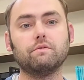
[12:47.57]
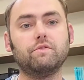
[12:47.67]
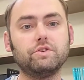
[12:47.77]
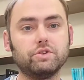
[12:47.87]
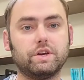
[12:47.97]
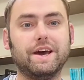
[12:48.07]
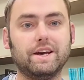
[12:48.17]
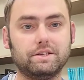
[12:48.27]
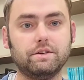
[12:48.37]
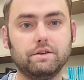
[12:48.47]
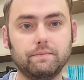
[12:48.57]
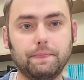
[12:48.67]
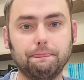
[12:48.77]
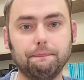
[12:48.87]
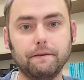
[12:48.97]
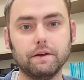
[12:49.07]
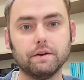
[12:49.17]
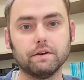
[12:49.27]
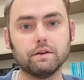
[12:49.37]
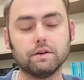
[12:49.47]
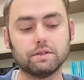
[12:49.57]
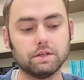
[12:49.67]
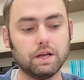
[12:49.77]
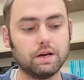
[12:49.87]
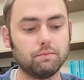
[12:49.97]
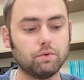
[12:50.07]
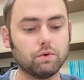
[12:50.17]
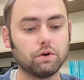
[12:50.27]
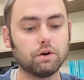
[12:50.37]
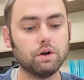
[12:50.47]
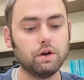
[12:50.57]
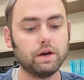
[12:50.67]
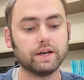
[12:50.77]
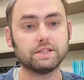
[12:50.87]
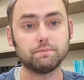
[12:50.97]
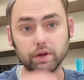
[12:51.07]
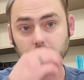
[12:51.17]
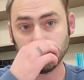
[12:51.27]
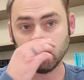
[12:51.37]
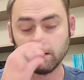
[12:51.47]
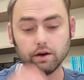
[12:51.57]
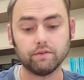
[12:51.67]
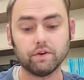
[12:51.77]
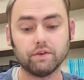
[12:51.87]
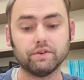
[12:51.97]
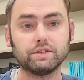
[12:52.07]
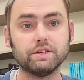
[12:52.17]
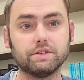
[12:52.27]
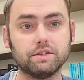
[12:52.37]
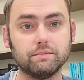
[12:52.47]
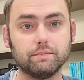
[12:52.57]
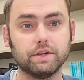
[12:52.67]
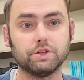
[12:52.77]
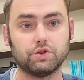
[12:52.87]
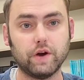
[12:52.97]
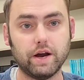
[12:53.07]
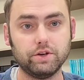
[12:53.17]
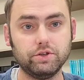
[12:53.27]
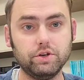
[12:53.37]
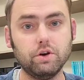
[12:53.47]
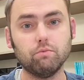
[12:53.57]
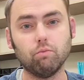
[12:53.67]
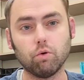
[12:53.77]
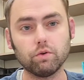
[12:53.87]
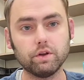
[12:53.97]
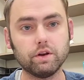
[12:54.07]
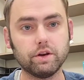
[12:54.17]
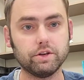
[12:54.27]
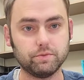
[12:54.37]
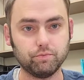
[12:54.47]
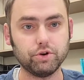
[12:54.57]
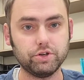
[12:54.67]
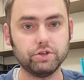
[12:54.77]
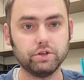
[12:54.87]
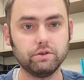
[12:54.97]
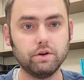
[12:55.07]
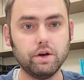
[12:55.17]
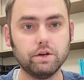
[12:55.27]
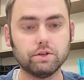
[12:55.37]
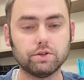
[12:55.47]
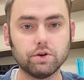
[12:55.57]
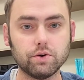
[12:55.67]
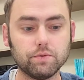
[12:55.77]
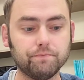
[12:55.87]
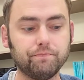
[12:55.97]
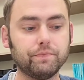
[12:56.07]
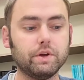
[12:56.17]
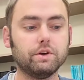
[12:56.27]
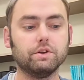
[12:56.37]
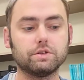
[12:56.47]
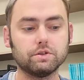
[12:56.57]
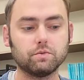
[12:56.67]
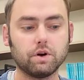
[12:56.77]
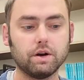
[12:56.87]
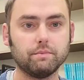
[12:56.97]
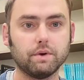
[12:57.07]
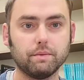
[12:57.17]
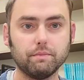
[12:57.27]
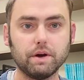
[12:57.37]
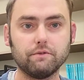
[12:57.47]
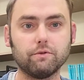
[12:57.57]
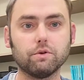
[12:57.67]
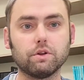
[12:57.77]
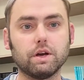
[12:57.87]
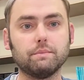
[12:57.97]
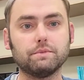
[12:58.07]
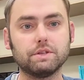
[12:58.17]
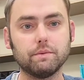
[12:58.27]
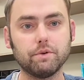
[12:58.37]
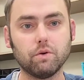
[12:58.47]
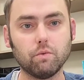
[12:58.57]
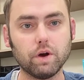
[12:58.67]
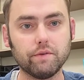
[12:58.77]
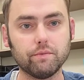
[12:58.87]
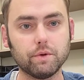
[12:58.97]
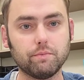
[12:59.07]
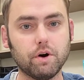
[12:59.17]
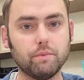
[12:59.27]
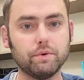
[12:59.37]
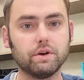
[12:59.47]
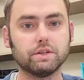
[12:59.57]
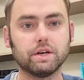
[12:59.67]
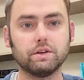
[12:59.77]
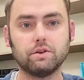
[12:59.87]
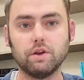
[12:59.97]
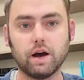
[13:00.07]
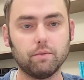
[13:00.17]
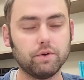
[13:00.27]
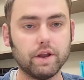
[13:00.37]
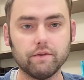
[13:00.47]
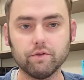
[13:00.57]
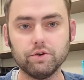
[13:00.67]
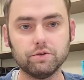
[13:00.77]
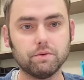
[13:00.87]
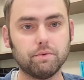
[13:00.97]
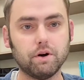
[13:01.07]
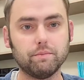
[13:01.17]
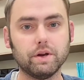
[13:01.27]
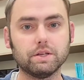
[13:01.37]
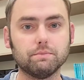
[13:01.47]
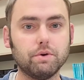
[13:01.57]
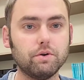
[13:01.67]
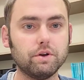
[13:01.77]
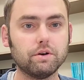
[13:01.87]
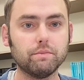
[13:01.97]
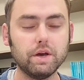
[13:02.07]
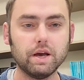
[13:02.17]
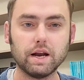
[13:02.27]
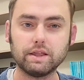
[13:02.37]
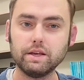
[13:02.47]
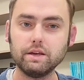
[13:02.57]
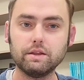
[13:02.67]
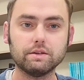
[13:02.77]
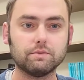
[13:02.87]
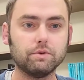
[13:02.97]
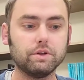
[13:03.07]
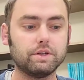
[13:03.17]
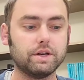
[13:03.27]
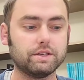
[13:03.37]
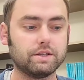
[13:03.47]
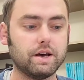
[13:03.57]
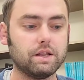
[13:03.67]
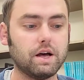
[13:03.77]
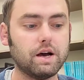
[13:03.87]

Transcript: vision casting, and it's a lot more explaining of a system and a strategy more than it is preaching. So this is where I'm metaphorically stepping away from the pulpit, because I will never use the pulpit as a podium. And I think this really tests that